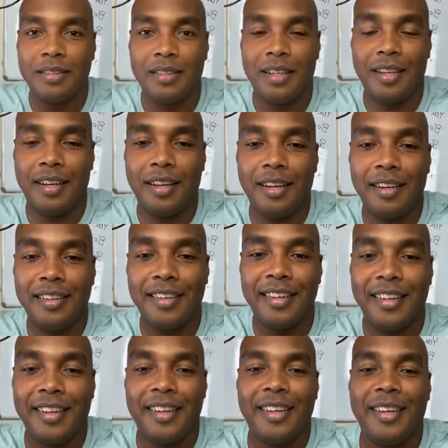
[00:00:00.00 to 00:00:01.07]
Uh,
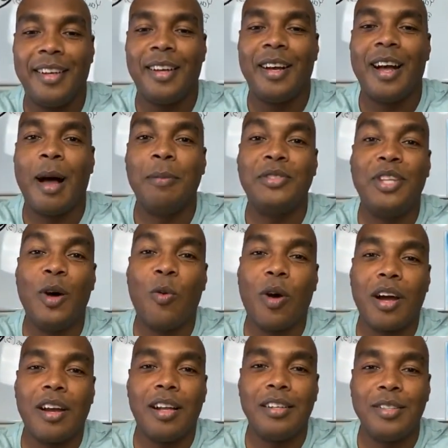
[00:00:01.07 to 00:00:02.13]
I'm still
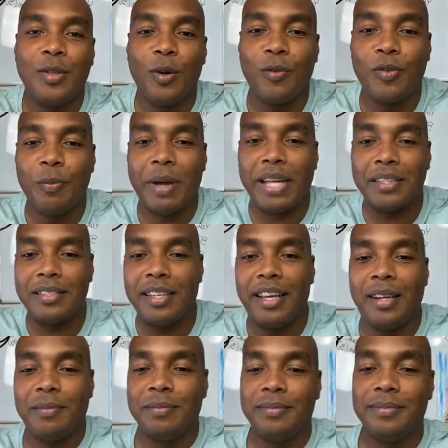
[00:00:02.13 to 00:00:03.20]
working on the tool for Beta
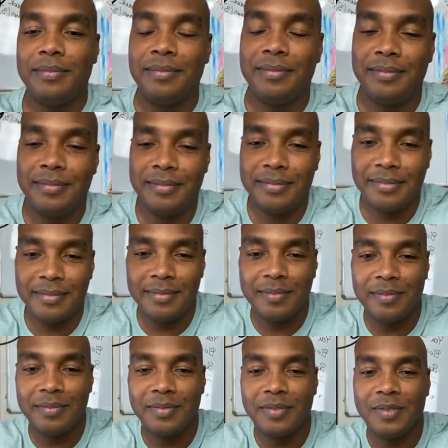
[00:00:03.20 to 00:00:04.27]
Sam.
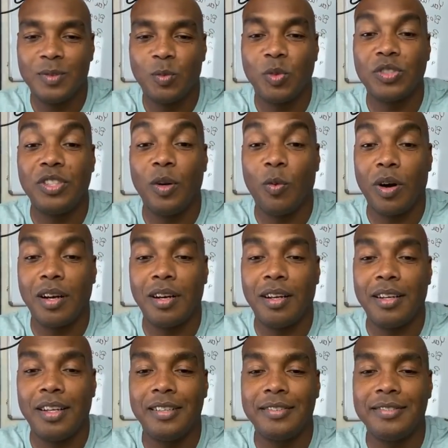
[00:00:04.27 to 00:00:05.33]
We're still working on that.